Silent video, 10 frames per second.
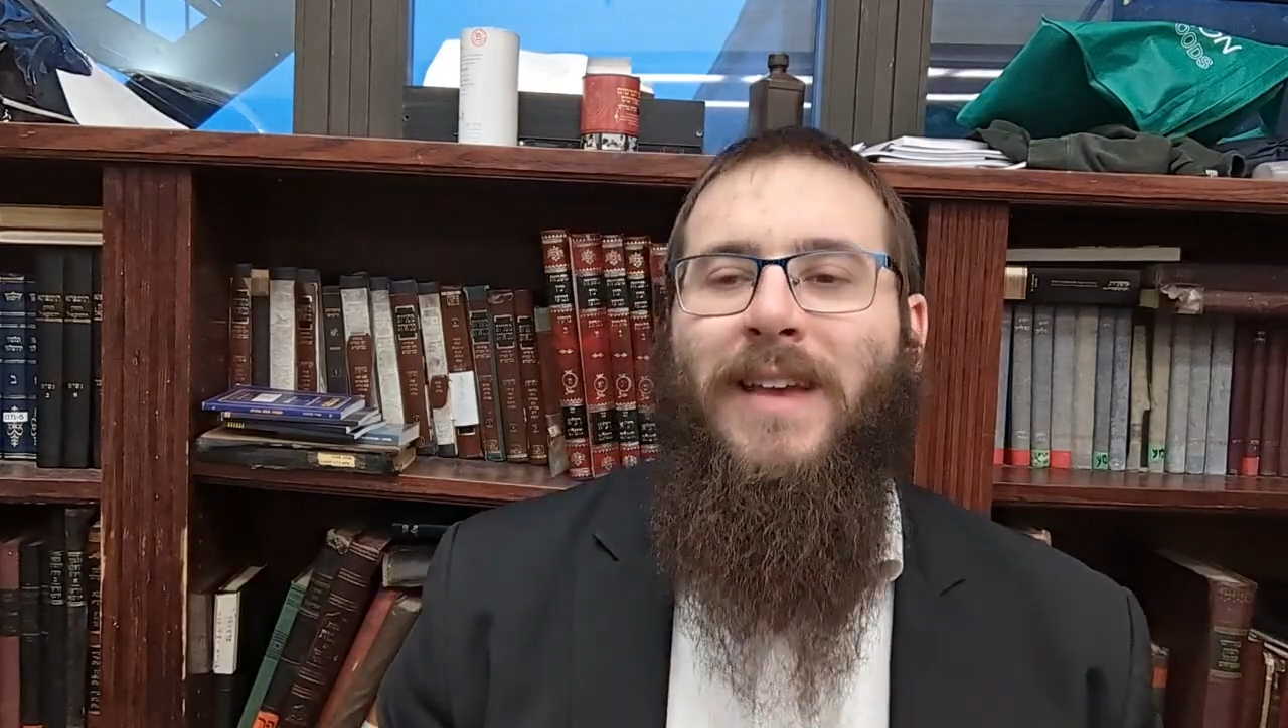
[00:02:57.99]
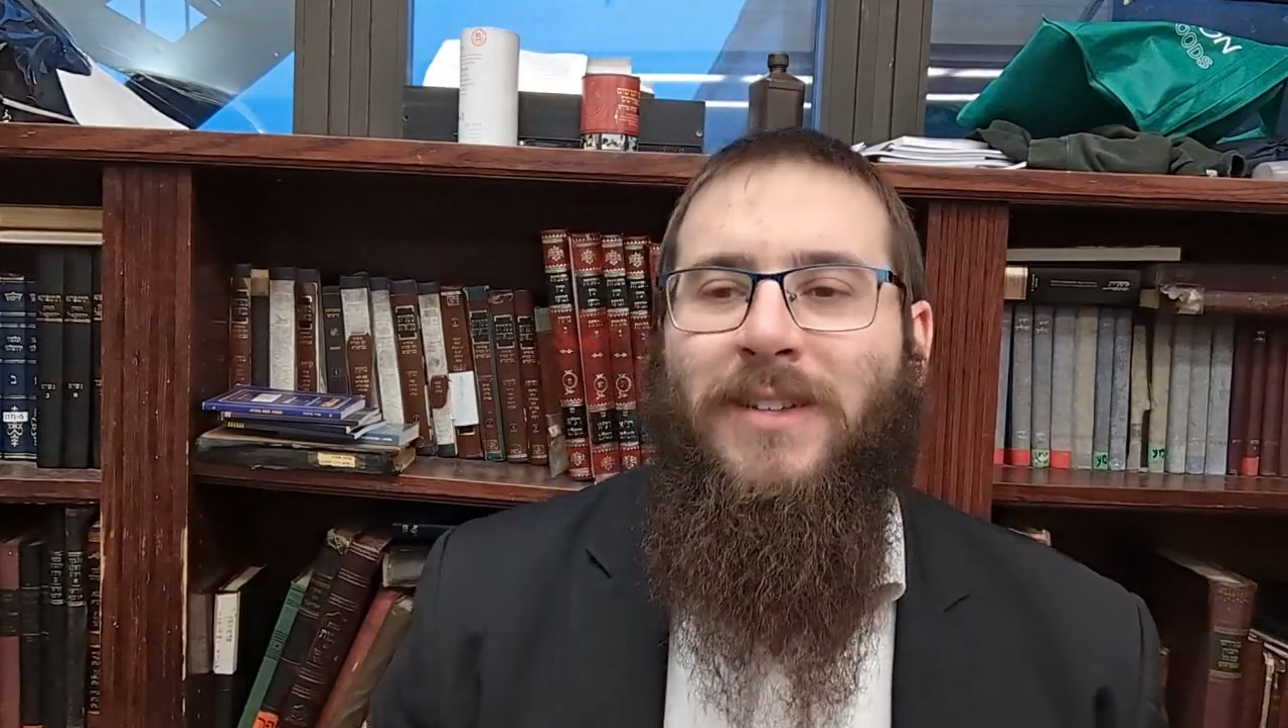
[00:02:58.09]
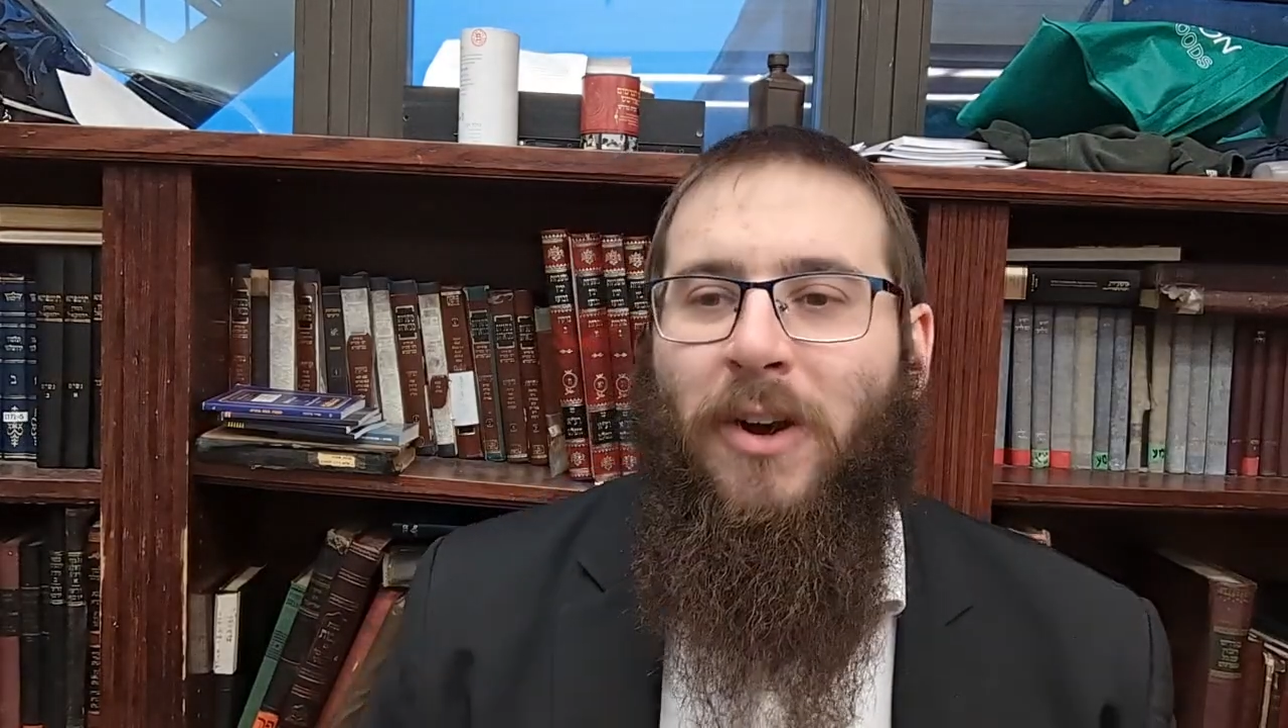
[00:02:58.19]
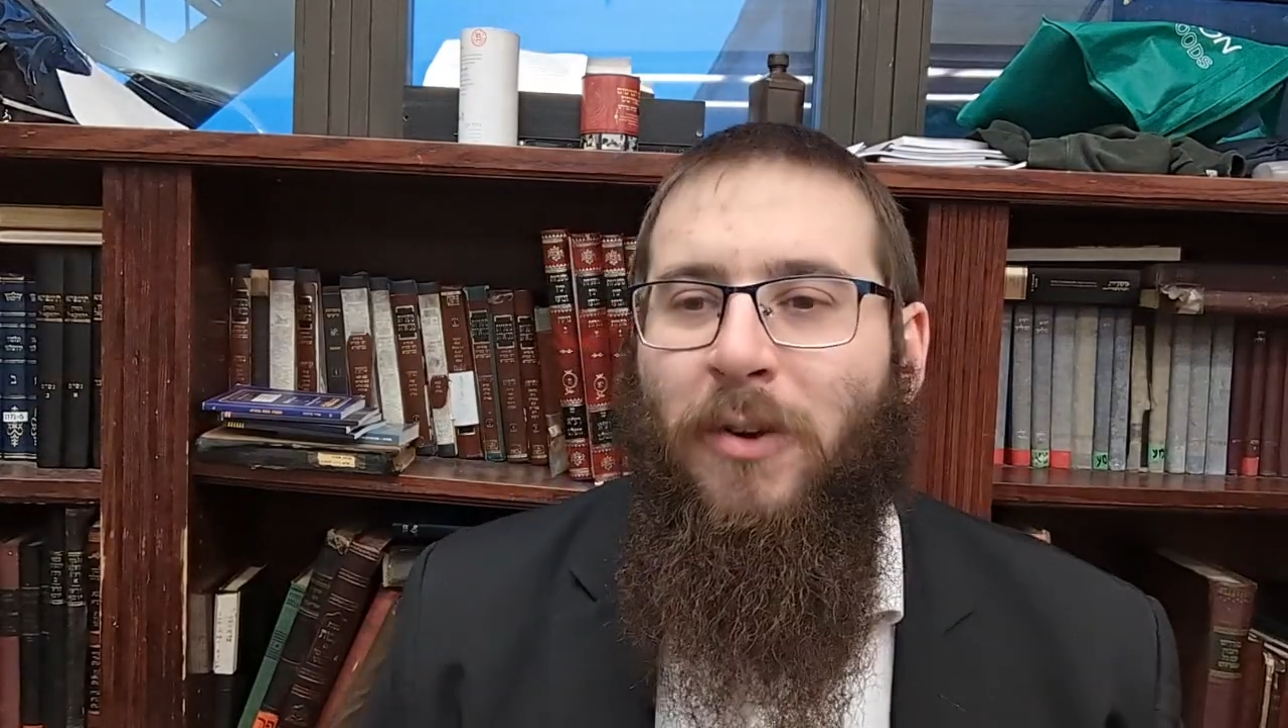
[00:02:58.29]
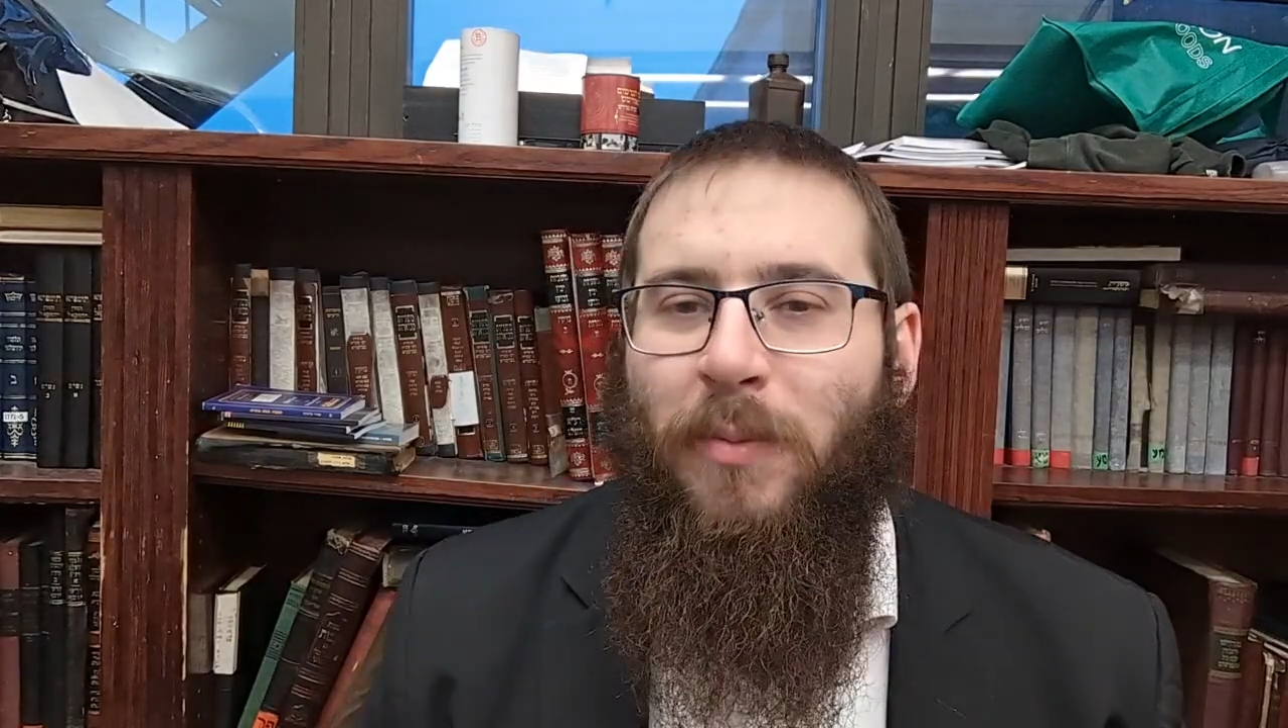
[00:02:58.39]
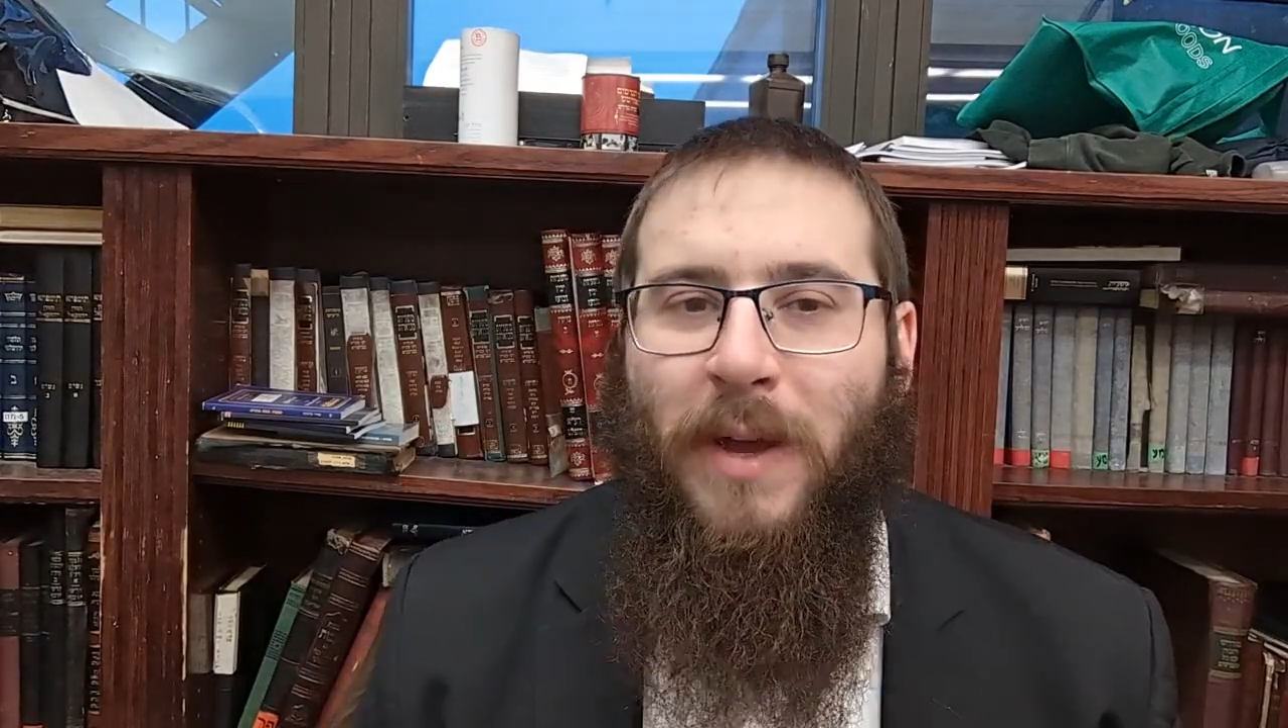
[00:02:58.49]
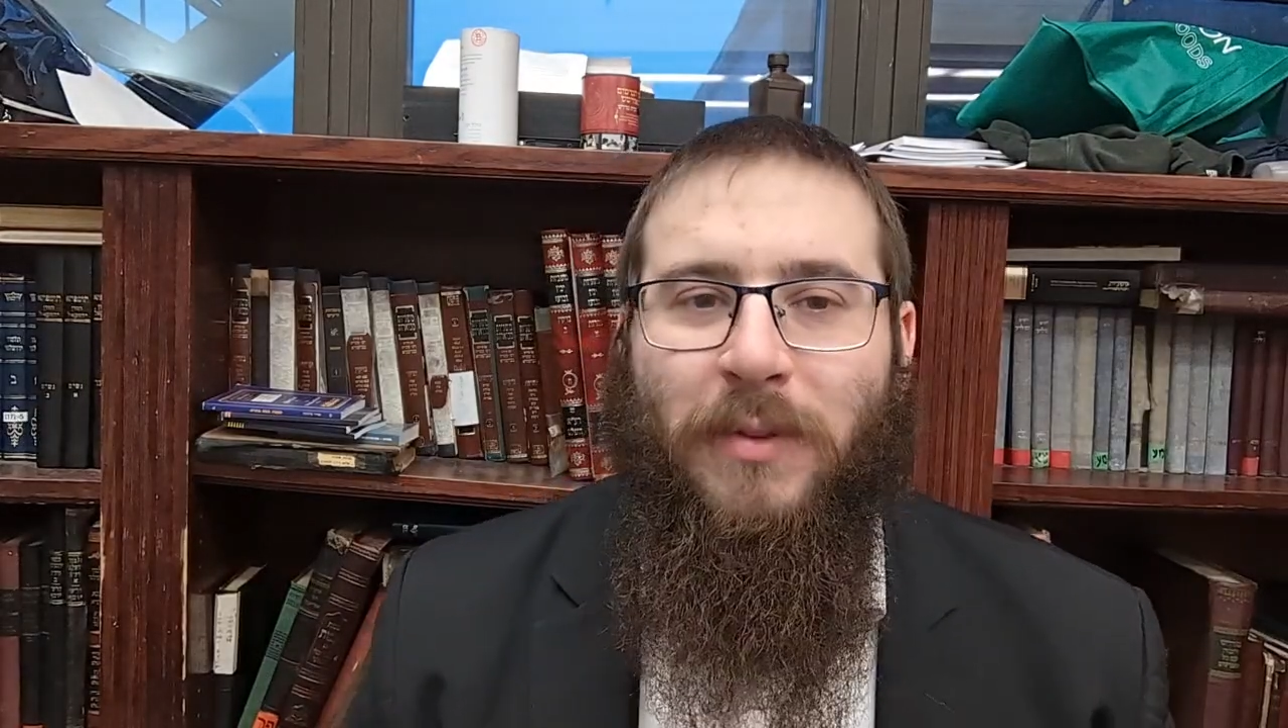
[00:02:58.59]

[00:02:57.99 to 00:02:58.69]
the Torah will be